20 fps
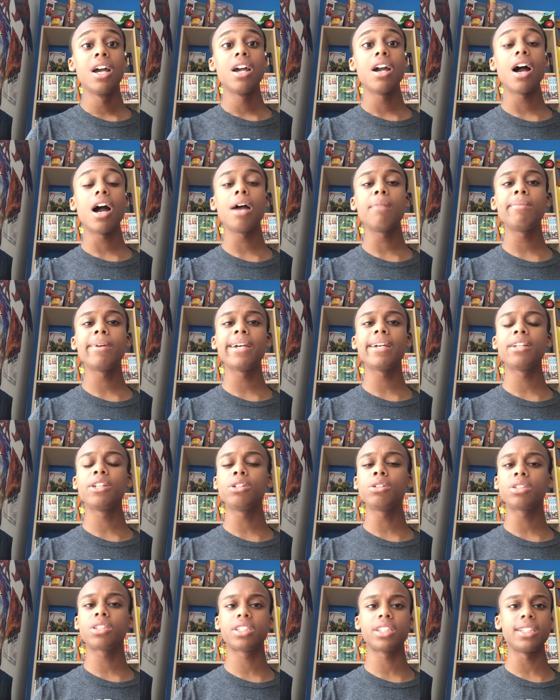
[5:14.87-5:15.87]
I mean,
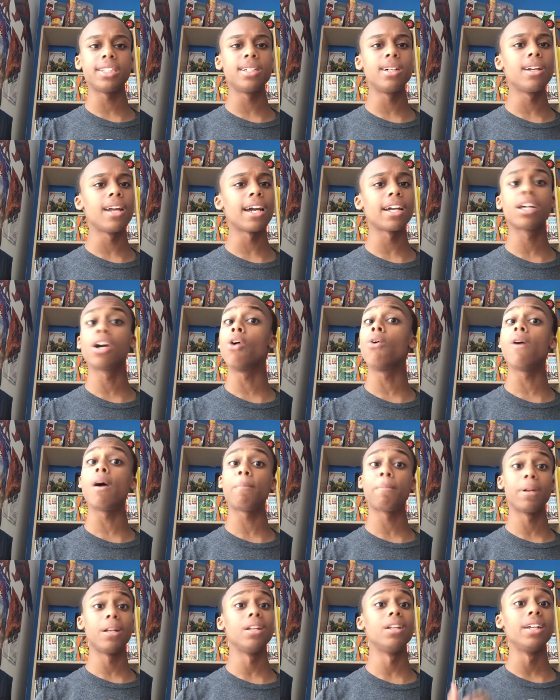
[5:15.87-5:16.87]
you still, like, go
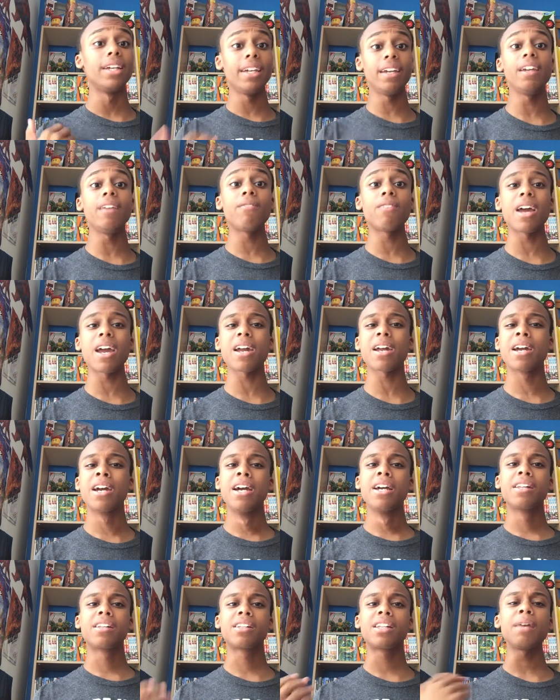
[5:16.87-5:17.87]
up and leave? Like,
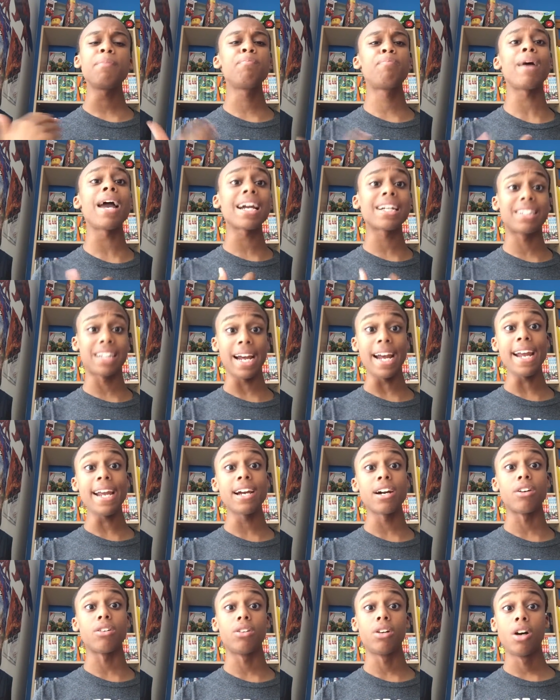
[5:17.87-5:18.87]
sit back
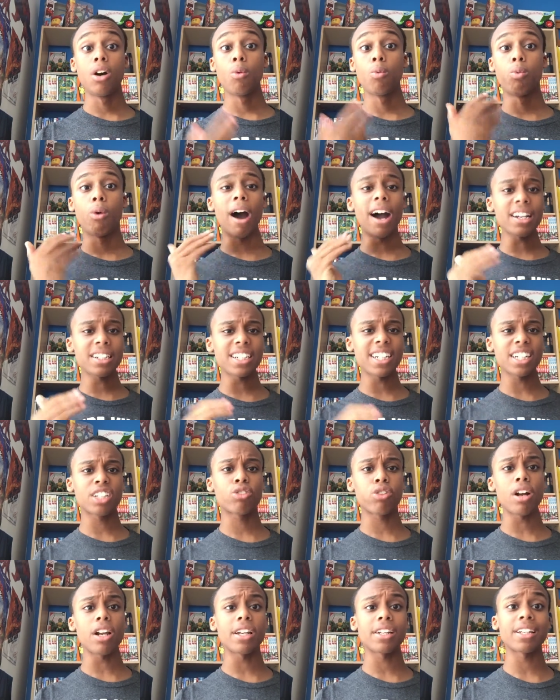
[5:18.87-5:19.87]
down. Watch and
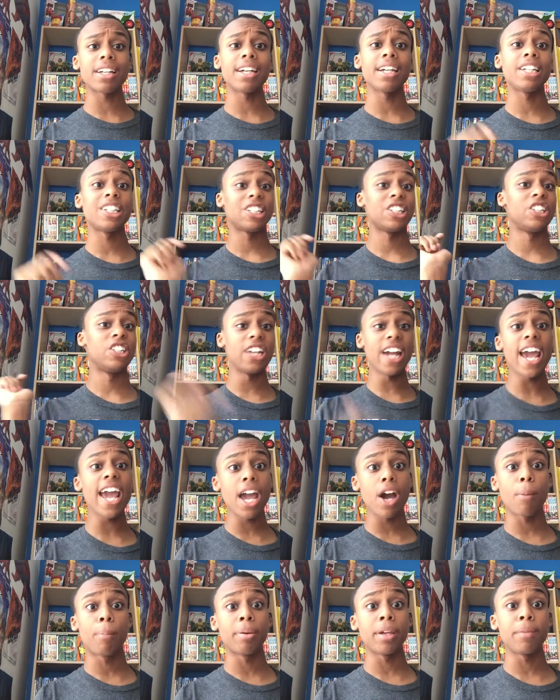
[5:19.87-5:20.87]
credits say,
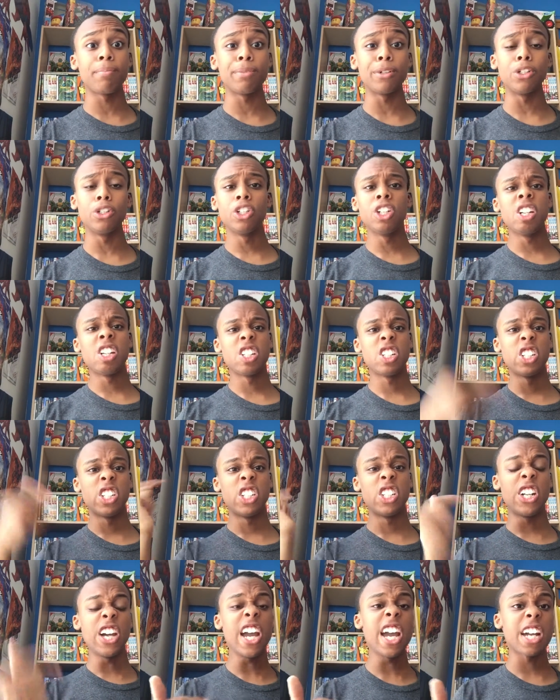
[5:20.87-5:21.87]
now, people,
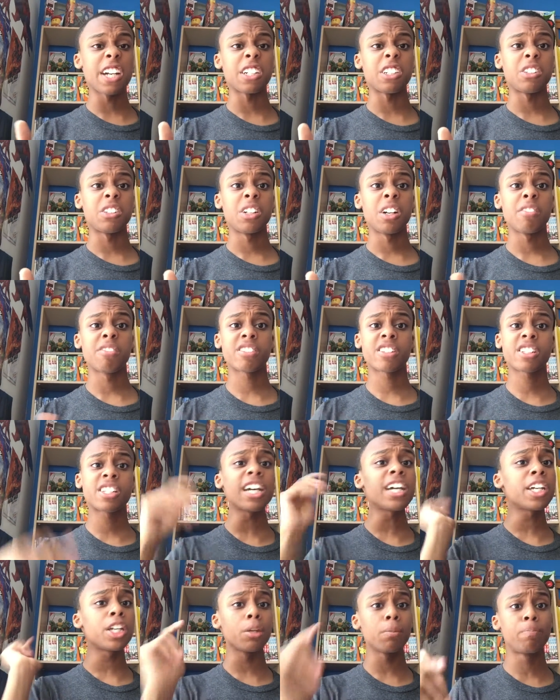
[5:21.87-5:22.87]
now. I'm
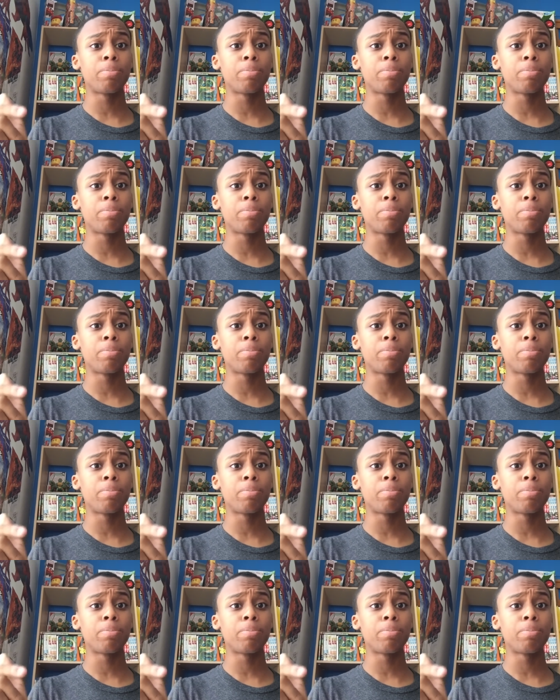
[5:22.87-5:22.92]
sick of your